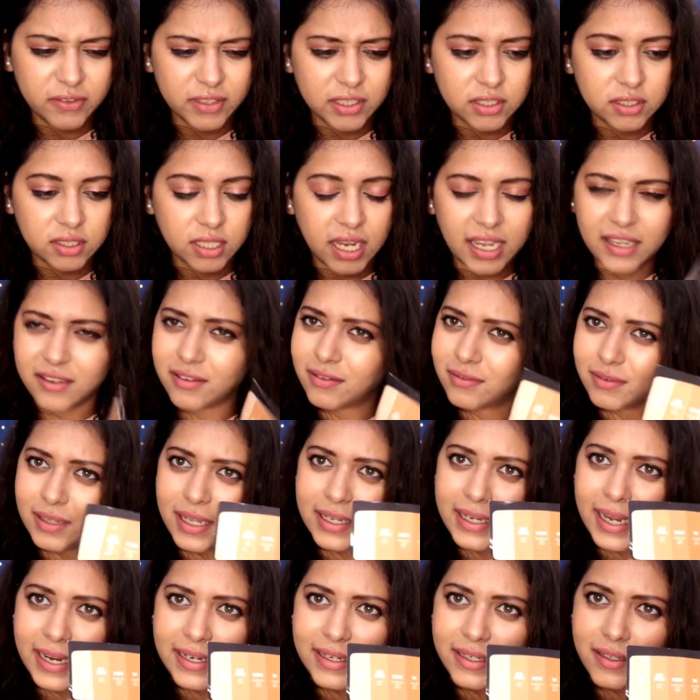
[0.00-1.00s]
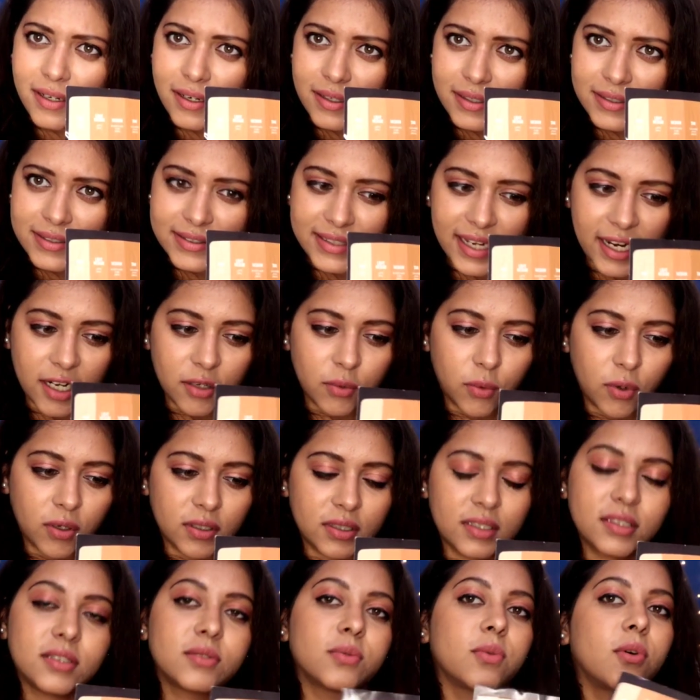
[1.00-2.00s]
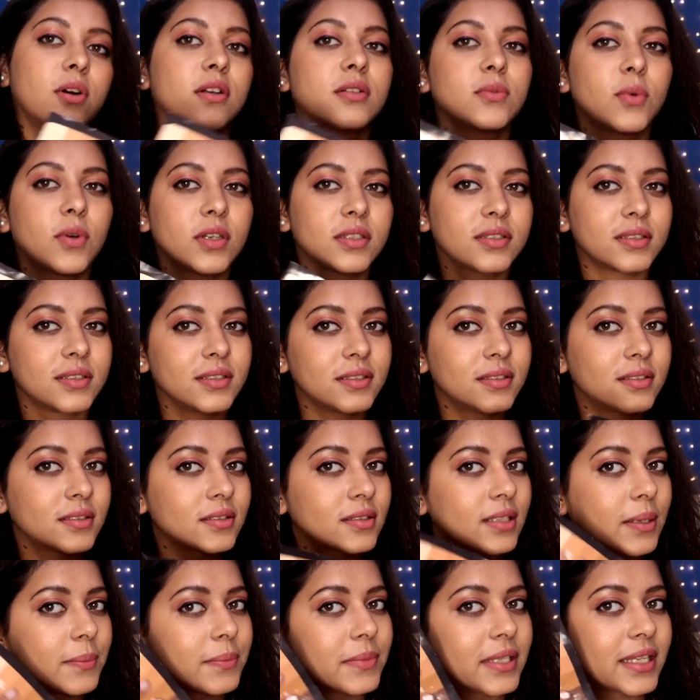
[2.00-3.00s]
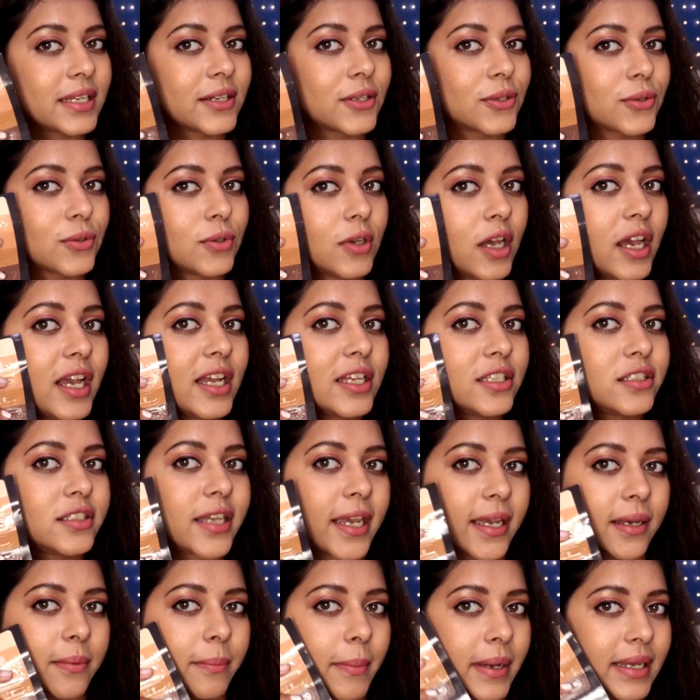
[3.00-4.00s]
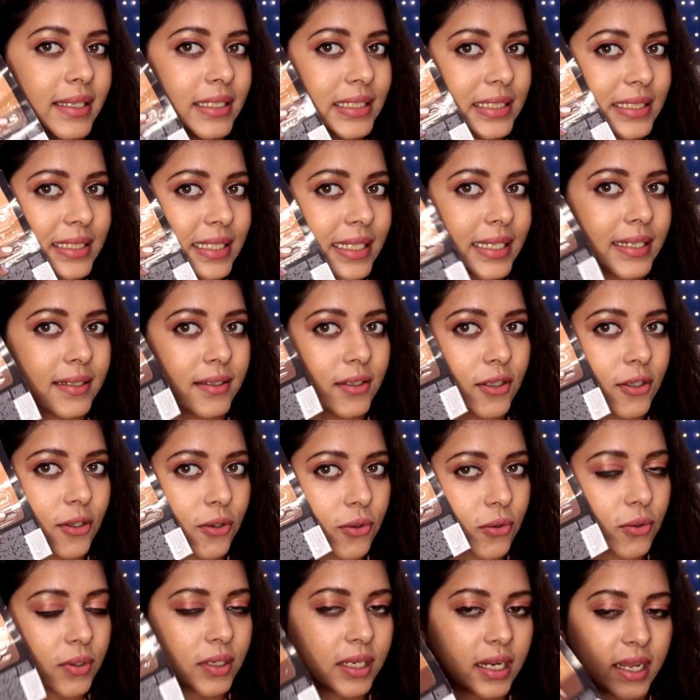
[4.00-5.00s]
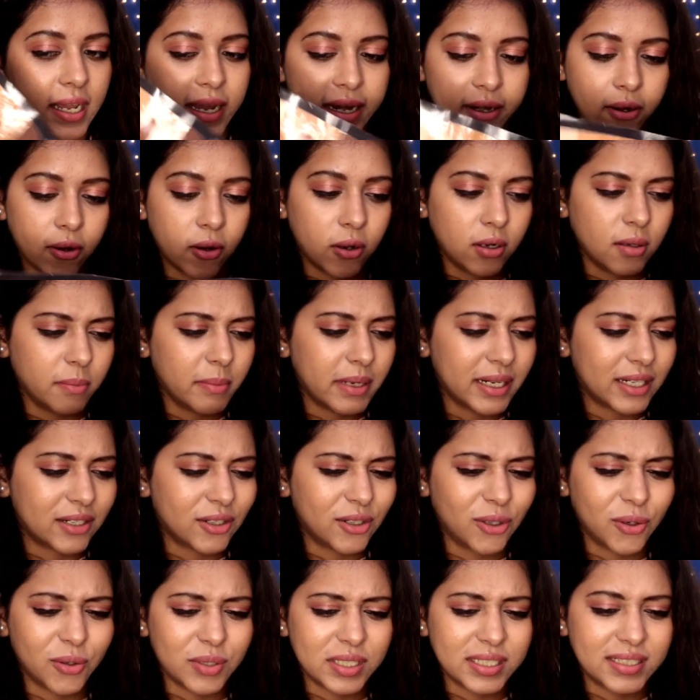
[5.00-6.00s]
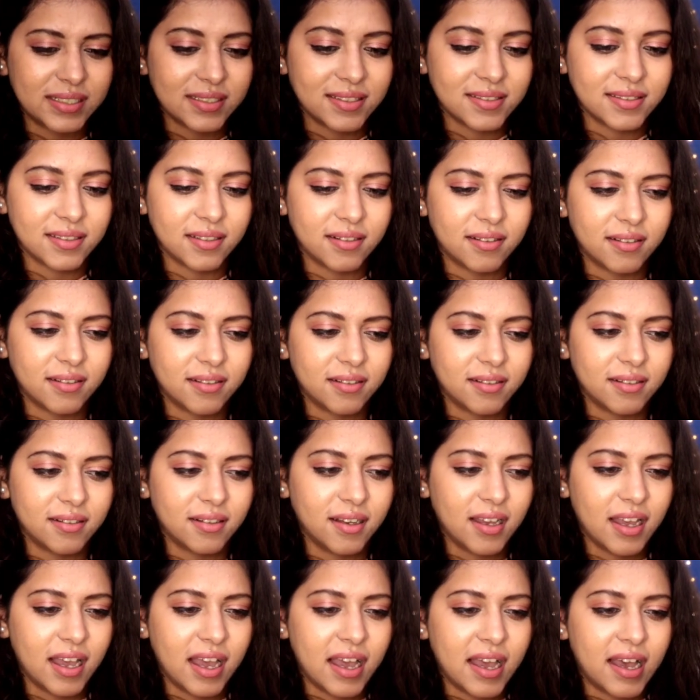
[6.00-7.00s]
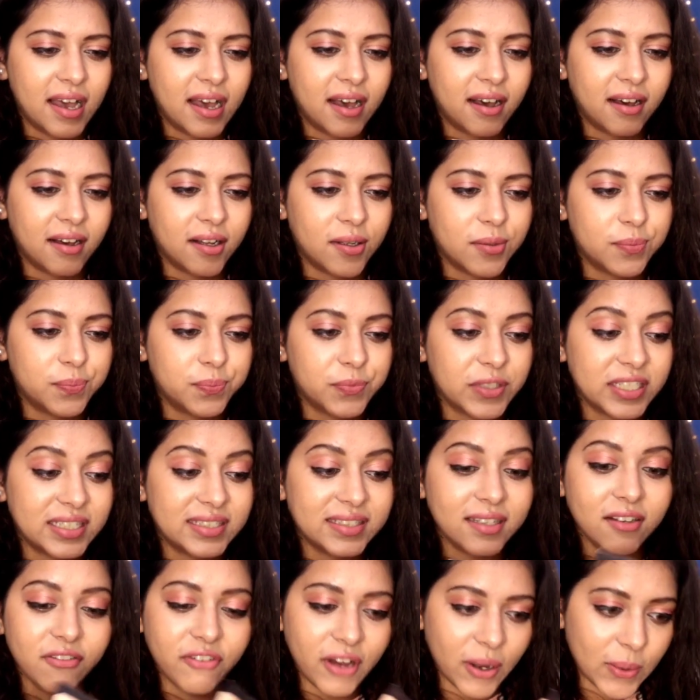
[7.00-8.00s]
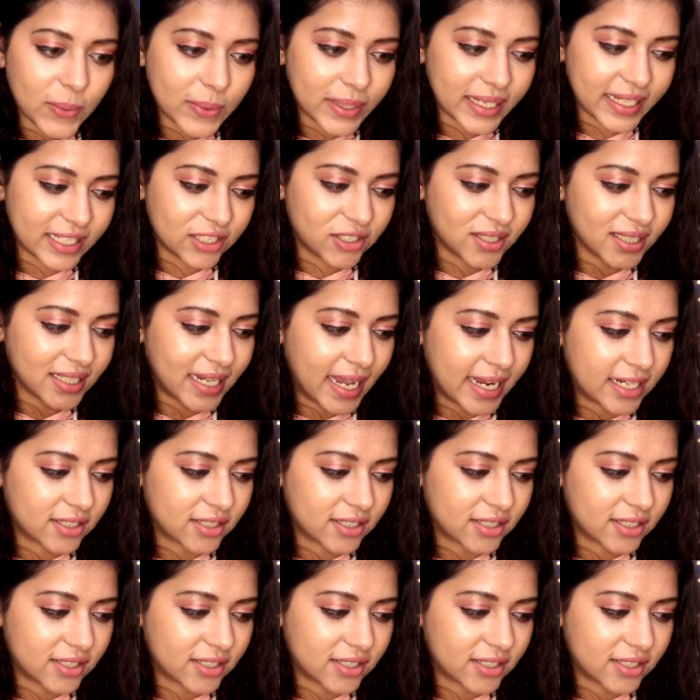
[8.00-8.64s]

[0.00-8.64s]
which I didn't understand what this was. Was this something to check my skin tone and all? But no, it is a... it's the foundation